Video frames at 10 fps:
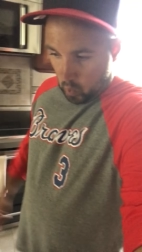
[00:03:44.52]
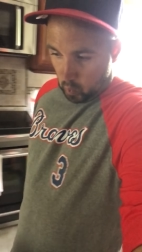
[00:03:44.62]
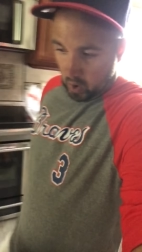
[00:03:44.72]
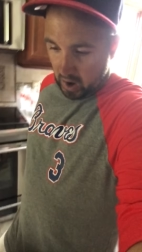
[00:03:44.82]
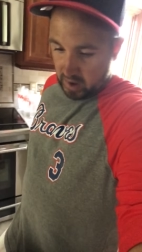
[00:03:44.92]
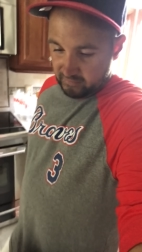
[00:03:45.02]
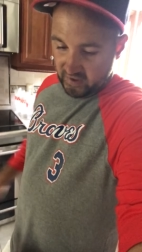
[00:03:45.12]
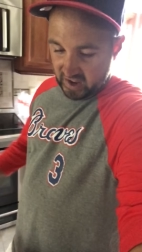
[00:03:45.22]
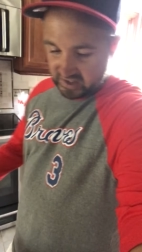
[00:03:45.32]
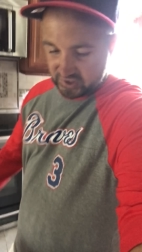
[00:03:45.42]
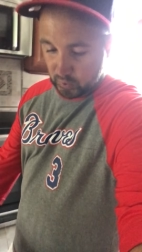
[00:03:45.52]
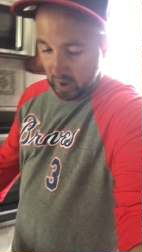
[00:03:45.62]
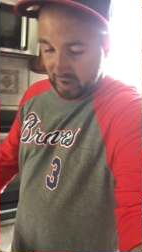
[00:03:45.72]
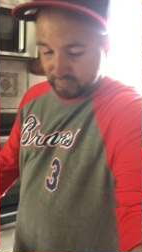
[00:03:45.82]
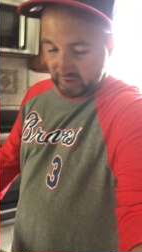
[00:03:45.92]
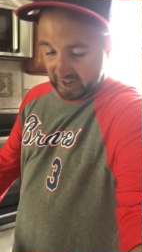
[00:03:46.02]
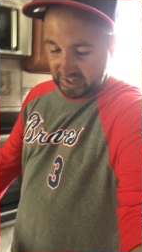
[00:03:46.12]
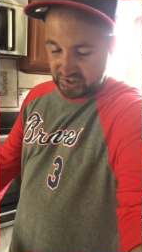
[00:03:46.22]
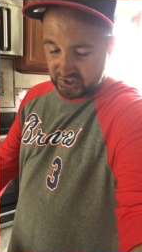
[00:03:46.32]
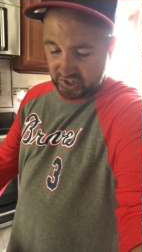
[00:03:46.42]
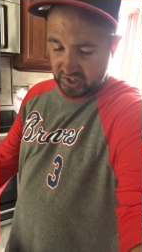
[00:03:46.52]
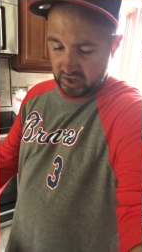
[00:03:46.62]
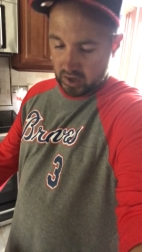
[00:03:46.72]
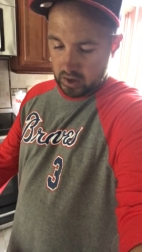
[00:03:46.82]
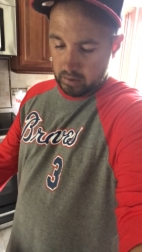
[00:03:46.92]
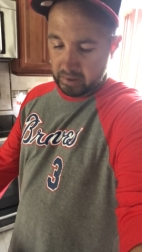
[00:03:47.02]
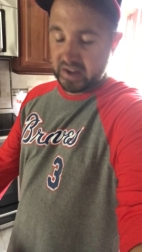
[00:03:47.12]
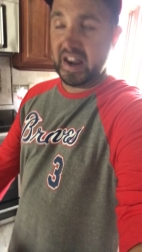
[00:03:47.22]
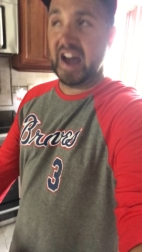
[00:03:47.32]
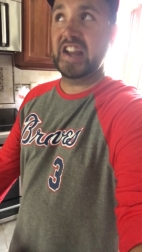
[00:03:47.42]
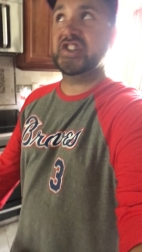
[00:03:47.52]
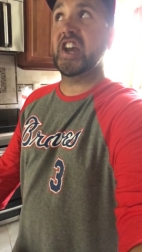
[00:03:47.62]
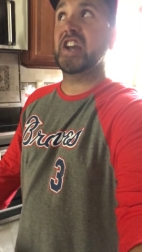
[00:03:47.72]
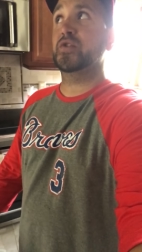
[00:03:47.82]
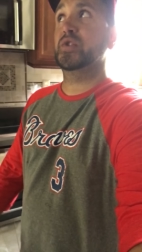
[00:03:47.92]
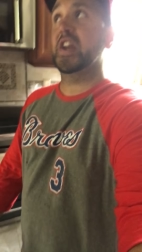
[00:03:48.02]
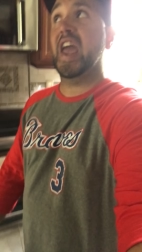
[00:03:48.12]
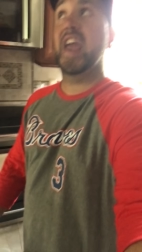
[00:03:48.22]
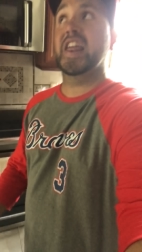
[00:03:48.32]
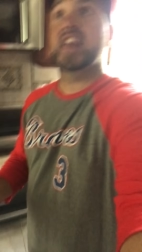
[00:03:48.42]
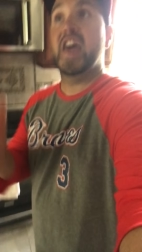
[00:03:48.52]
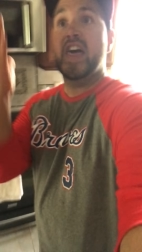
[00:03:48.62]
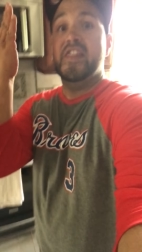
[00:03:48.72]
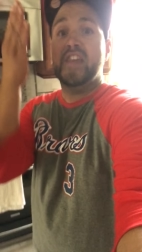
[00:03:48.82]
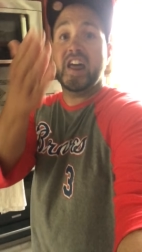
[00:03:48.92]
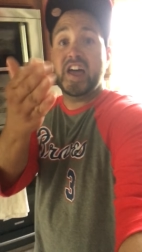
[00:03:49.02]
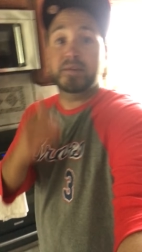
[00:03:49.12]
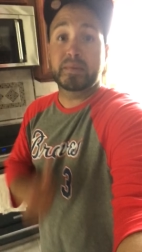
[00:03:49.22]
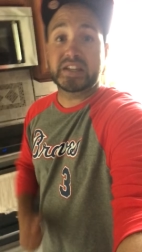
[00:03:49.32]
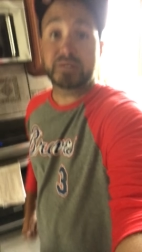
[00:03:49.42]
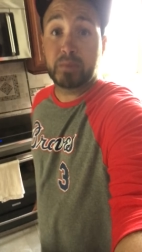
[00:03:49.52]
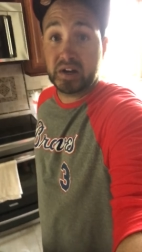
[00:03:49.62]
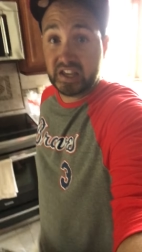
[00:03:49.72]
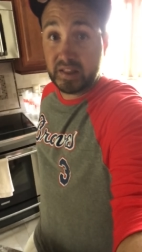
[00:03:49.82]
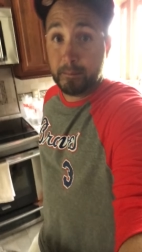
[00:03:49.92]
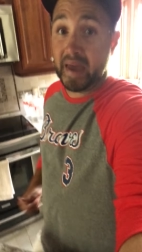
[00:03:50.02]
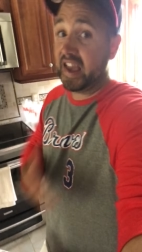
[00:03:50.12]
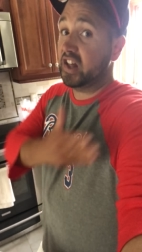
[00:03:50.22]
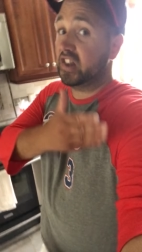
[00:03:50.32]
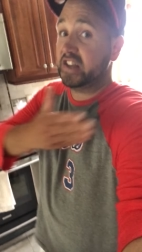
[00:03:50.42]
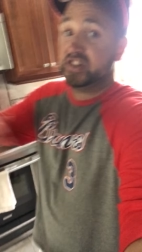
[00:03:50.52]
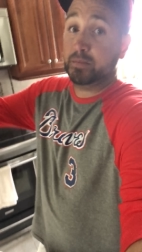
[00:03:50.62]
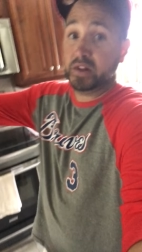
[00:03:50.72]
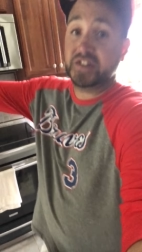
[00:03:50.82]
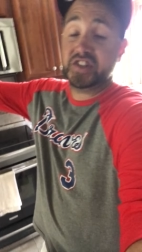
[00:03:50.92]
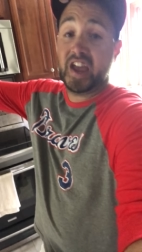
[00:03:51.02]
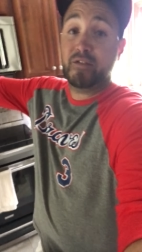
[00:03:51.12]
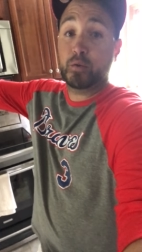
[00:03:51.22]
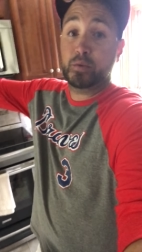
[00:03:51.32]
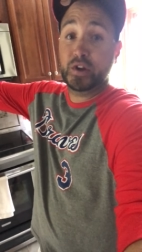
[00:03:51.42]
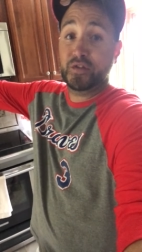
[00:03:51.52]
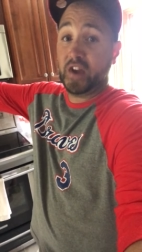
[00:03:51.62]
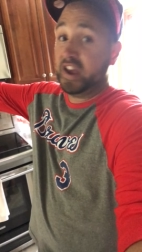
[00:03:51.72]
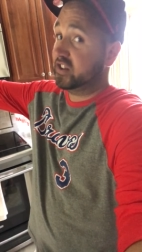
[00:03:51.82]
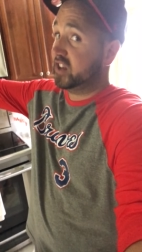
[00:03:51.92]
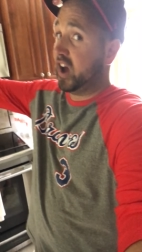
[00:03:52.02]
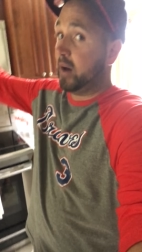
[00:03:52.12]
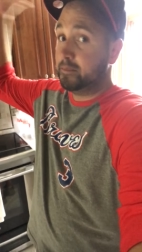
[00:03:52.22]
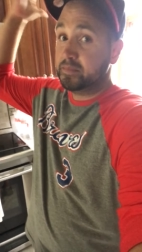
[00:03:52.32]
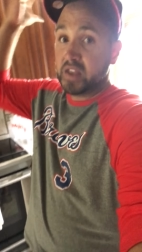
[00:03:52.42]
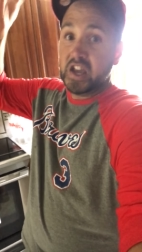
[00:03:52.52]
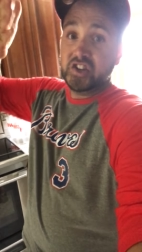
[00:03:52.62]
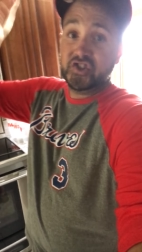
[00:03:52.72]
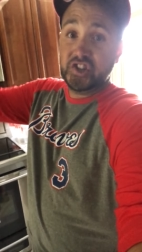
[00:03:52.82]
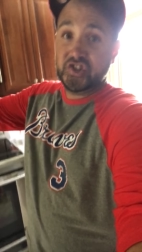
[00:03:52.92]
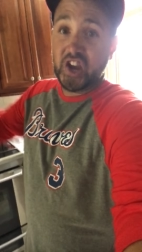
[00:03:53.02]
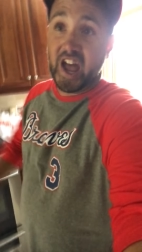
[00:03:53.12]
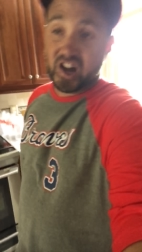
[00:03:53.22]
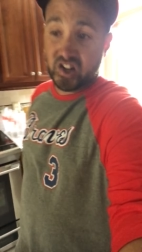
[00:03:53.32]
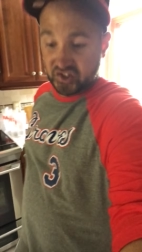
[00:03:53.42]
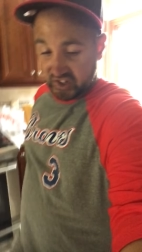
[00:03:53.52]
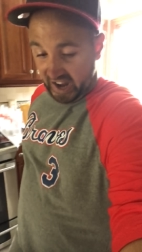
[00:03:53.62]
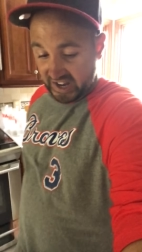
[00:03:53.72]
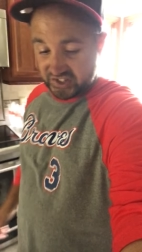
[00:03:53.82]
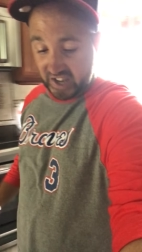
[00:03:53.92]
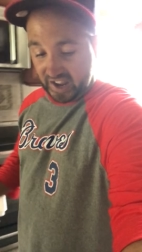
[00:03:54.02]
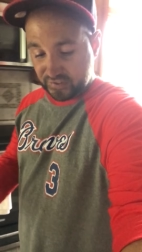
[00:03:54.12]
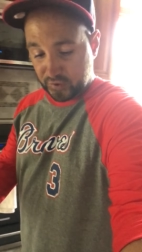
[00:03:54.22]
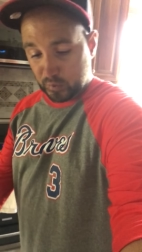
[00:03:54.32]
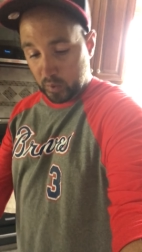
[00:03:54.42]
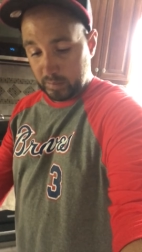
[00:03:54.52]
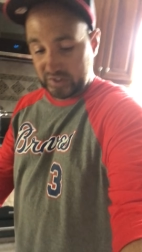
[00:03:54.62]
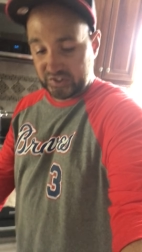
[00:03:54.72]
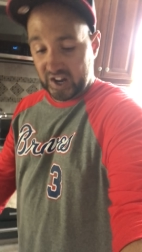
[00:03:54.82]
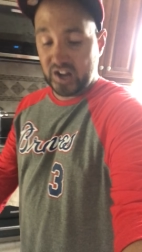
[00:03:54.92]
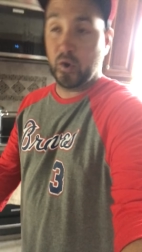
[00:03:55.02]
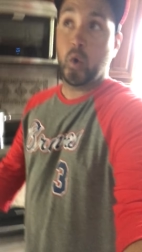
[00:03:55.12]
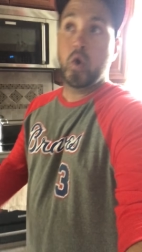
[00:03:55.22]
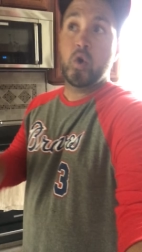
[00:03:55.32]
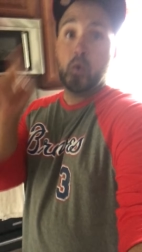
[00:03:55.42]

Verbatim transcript: One via disqualification, but Nia Jax retained. Then Miss Money in the Bank, Alexa Bliss gave her briefcase up. She challenged Nia Jax for the women's title.